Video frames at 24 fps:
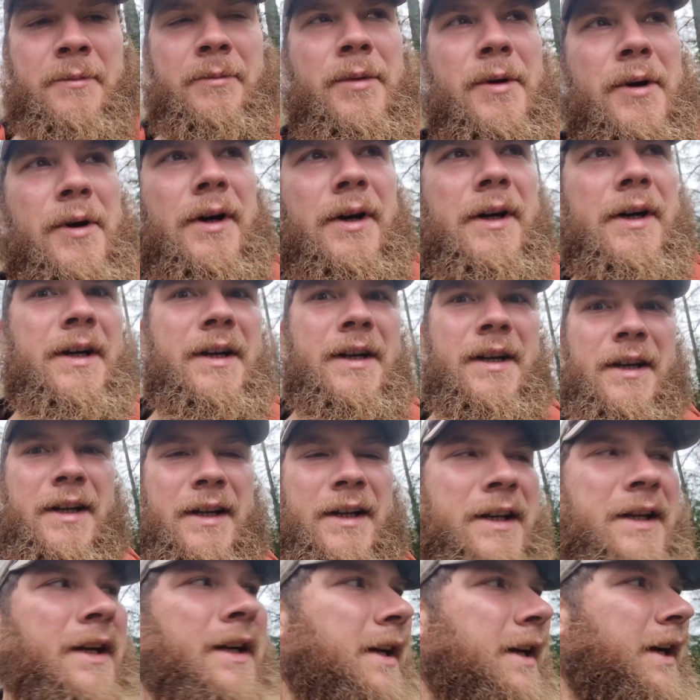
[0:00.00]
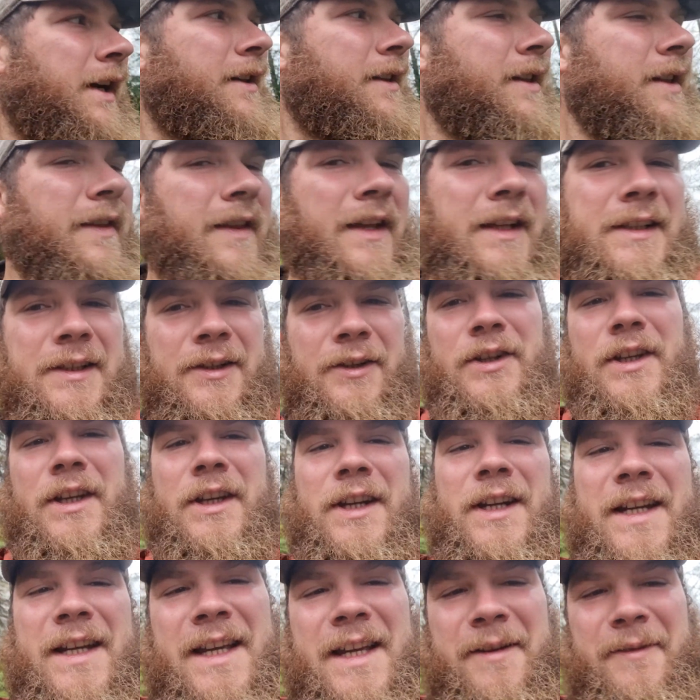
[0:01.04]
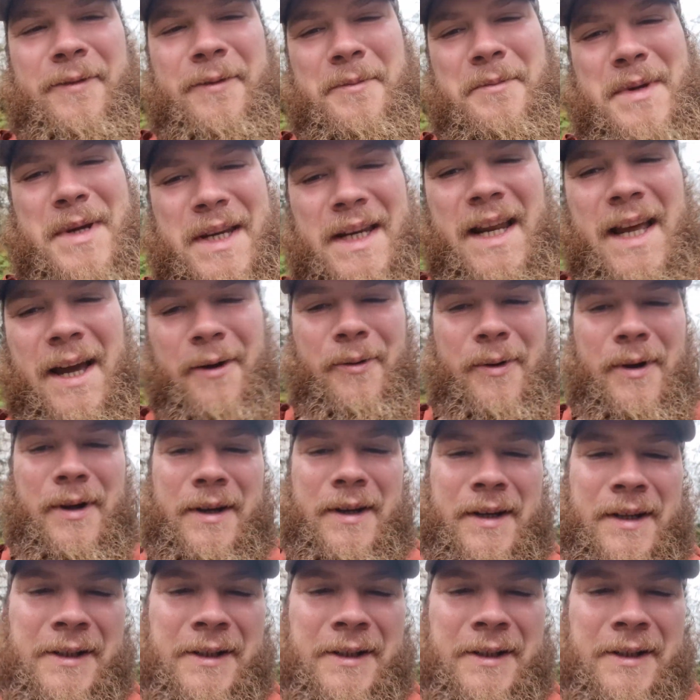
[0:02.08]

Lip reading: but I think that's all you're going to hear from me now.